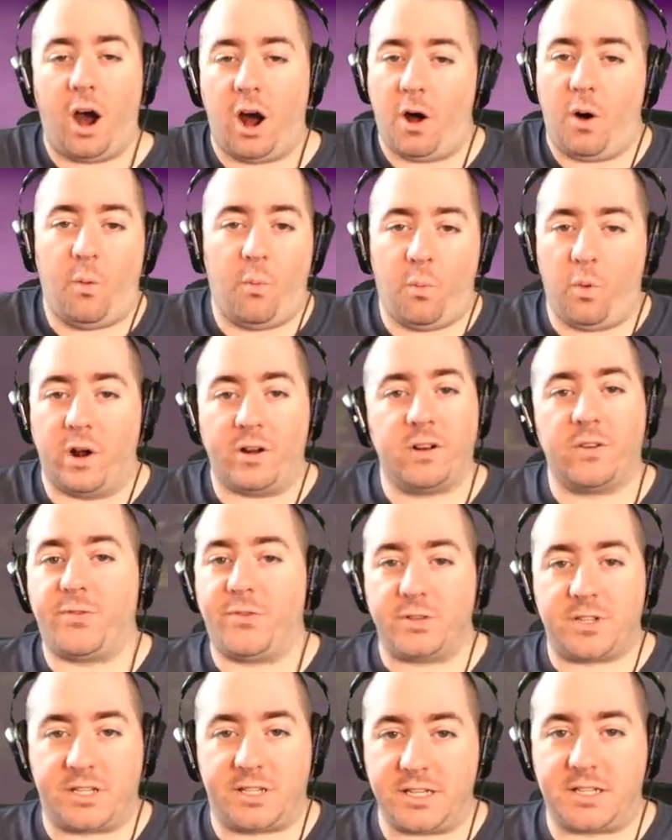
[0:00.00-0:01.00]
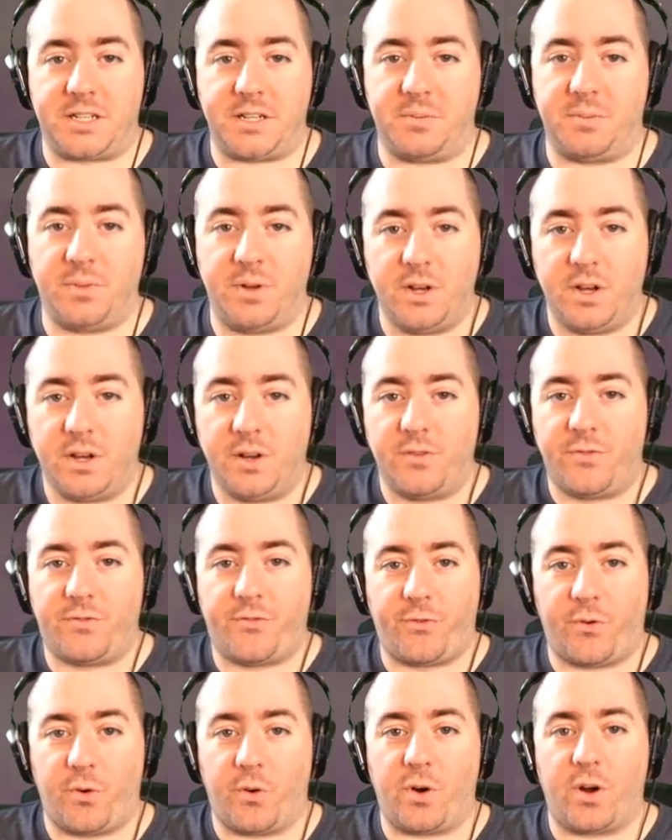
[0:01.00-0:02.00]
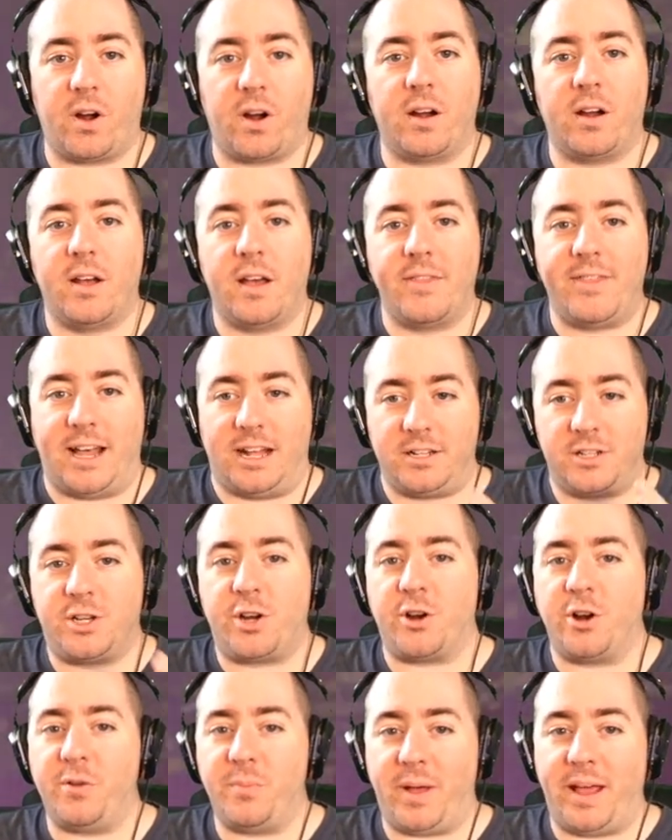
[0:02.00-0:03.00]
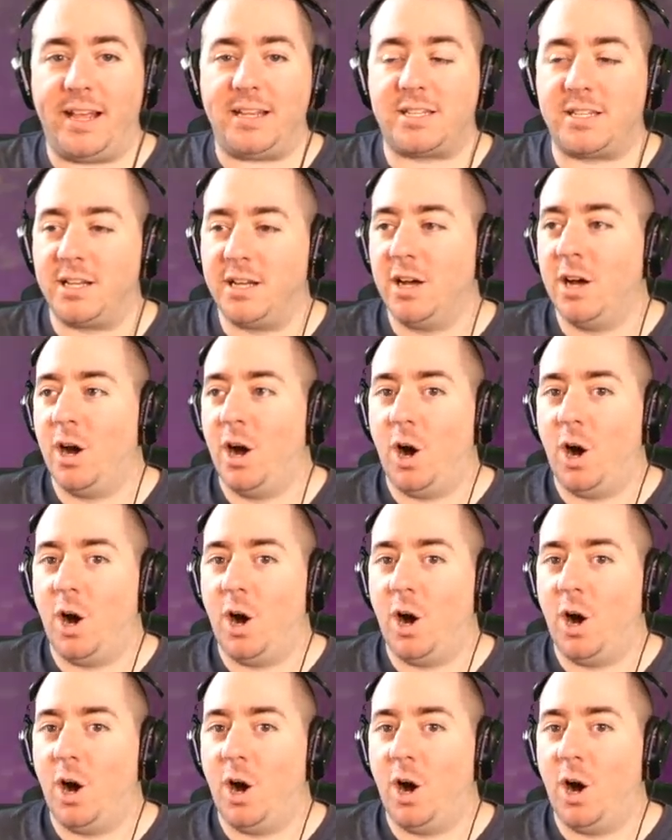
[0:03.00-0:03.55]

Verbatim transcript: A wonderful system for that turn-based.